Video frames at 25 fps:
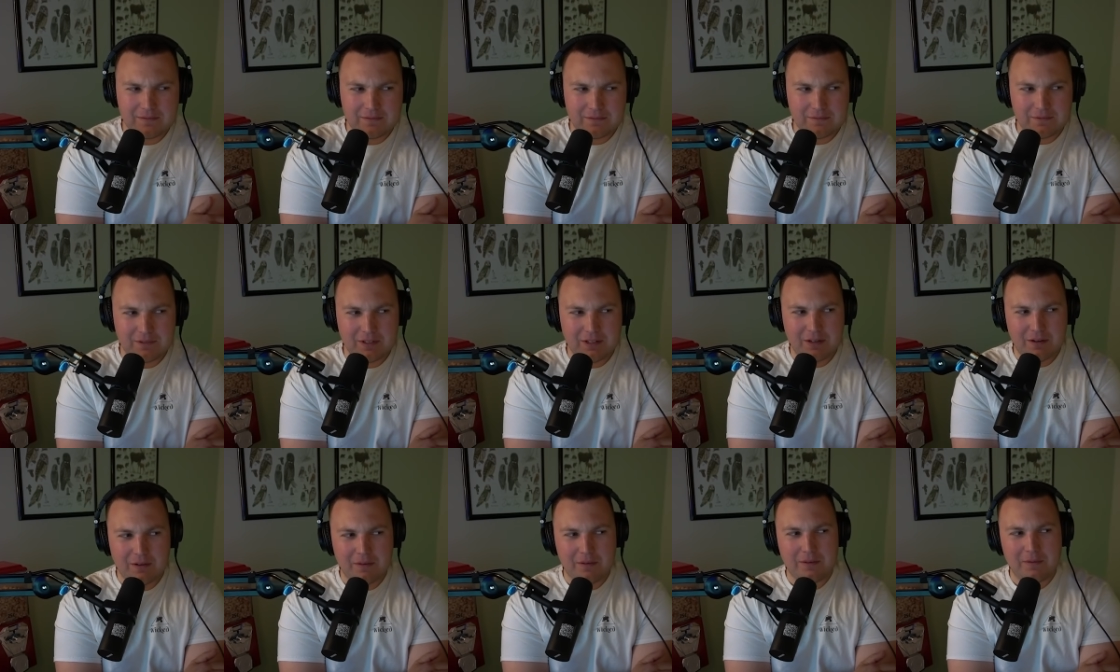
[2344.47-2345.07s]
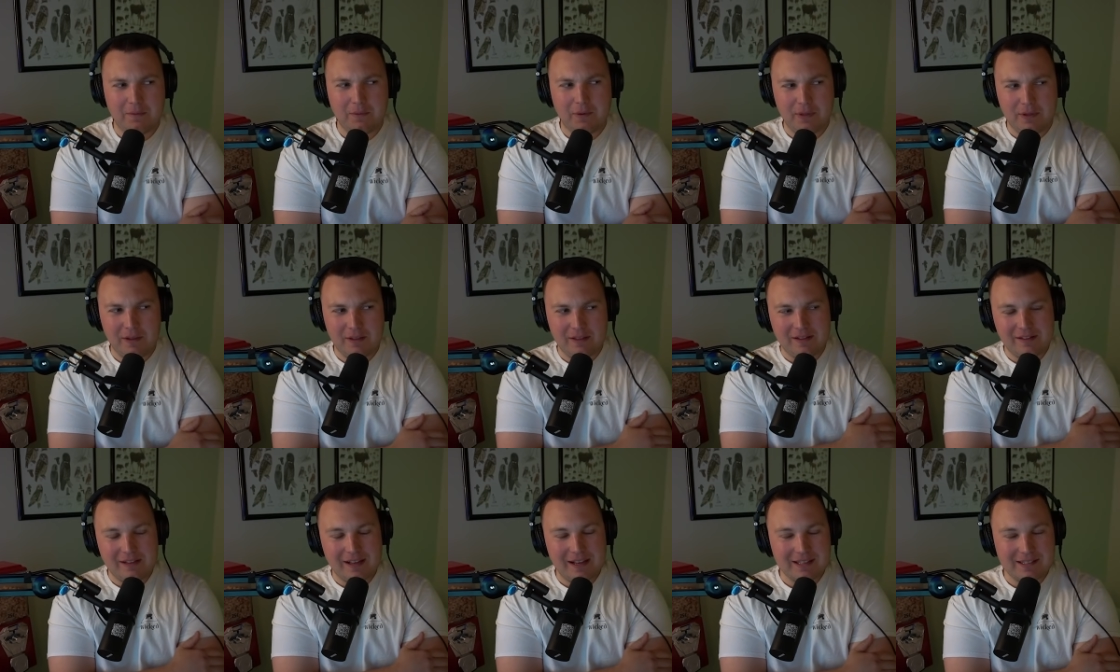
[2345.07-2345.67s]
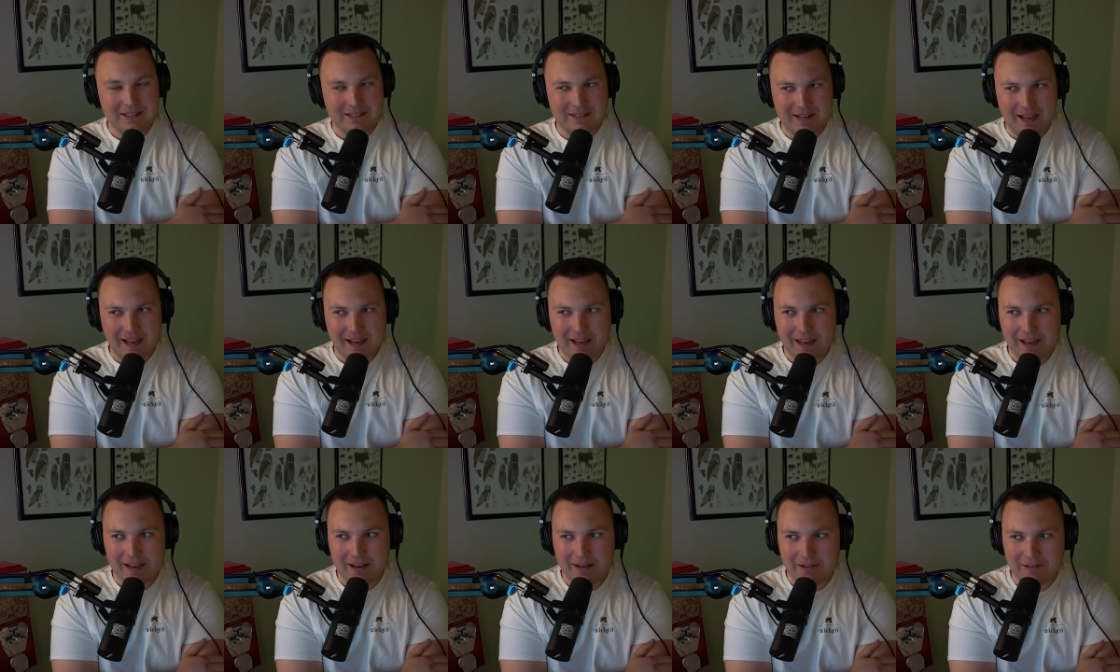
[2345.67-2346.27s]
you know, within the last
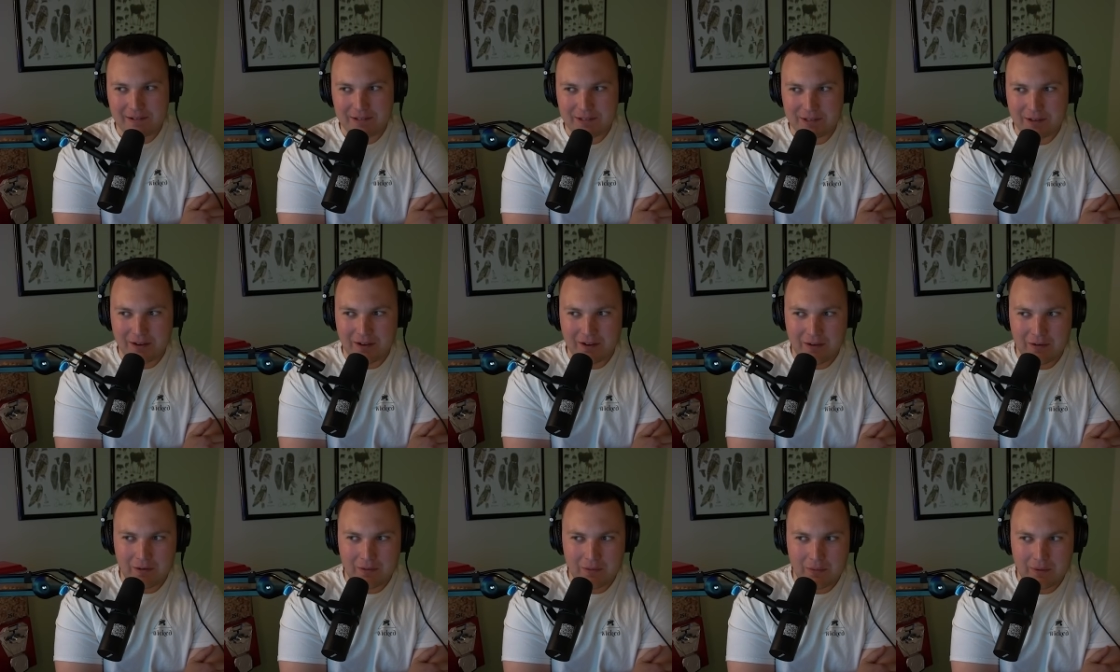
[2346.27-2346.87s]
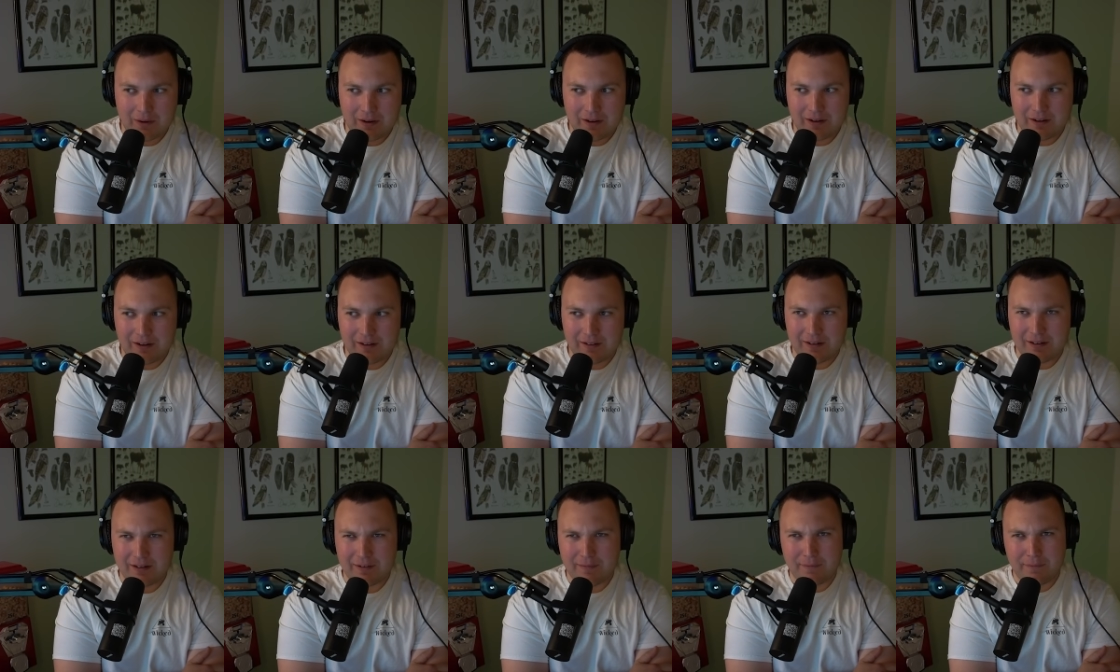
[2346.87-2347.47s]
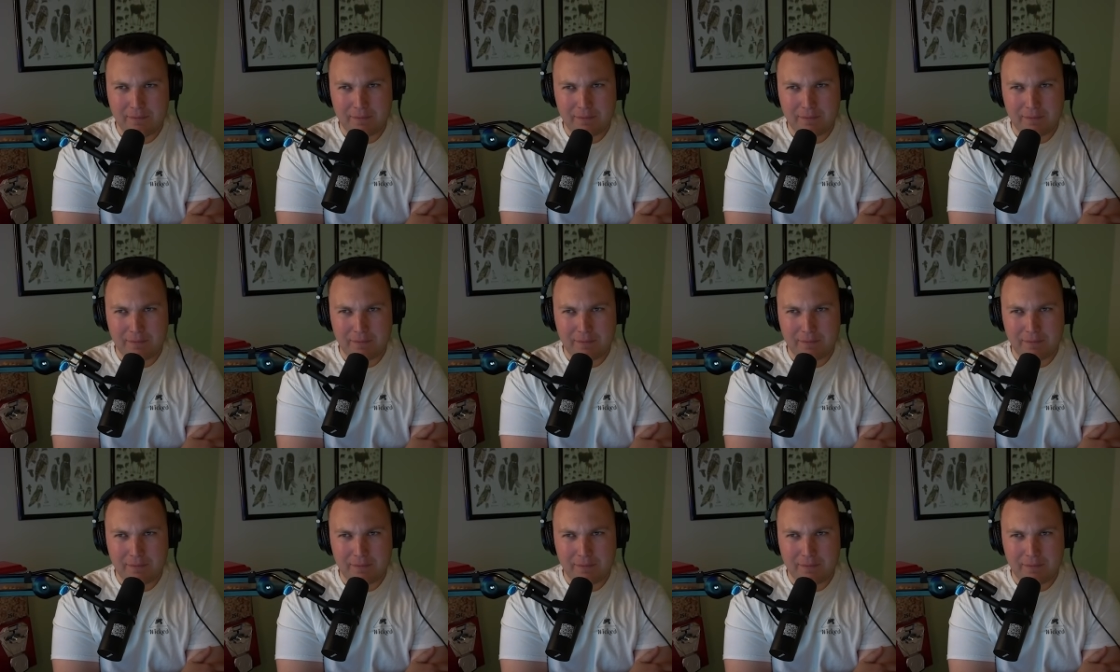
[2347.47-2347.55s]
decade or so where it